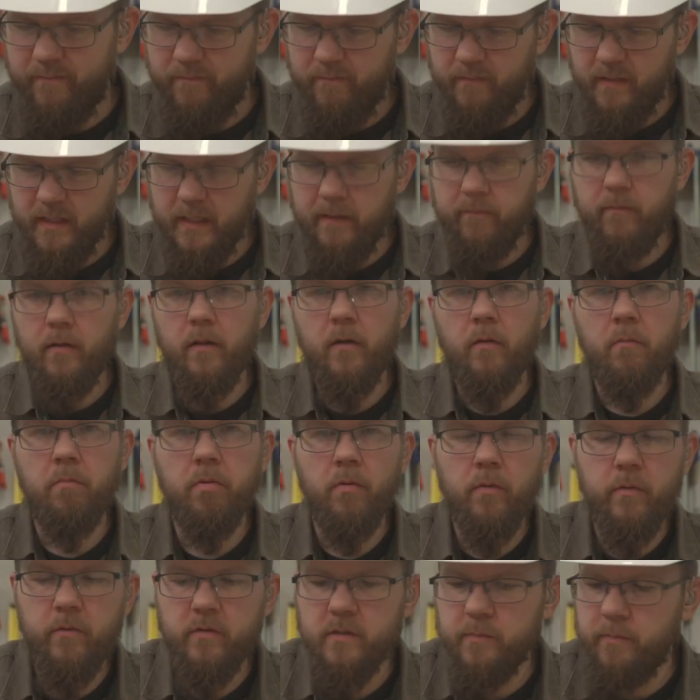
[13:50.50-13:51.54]
that could be a little
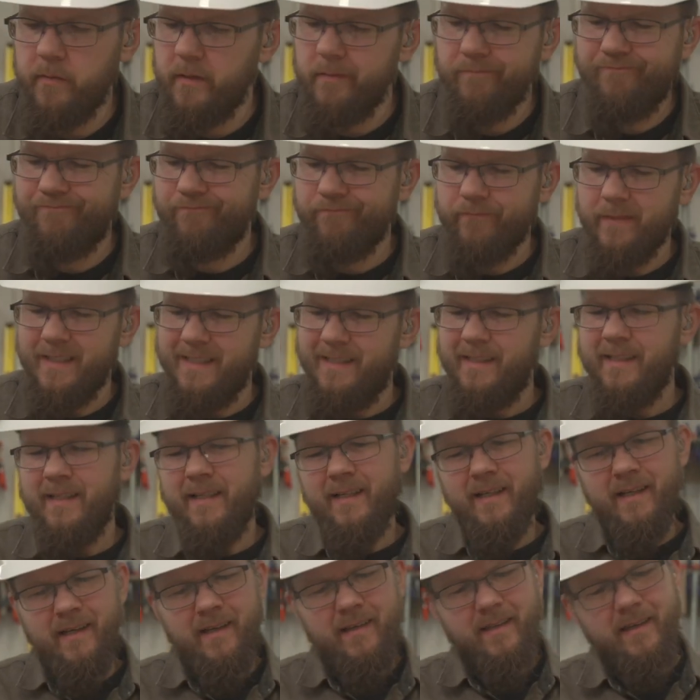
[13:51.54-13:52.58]
bruised, but
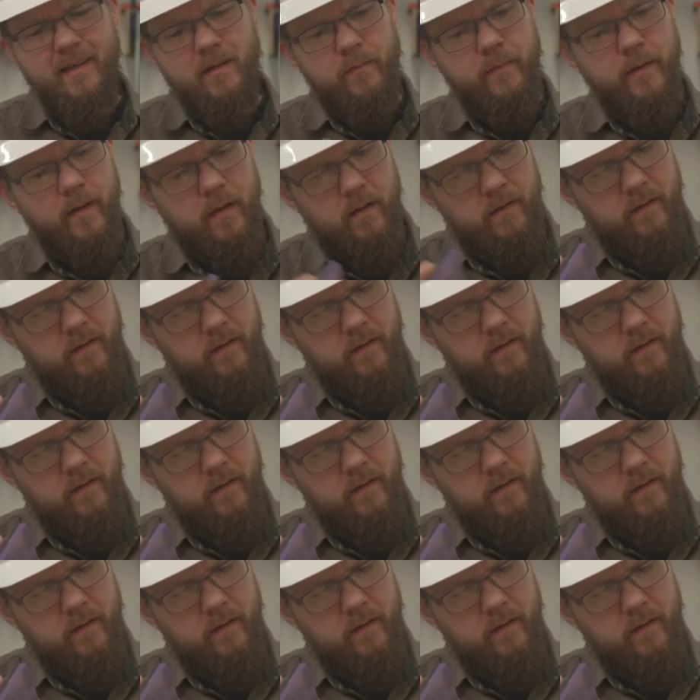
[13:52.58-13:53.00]
I think you'd be all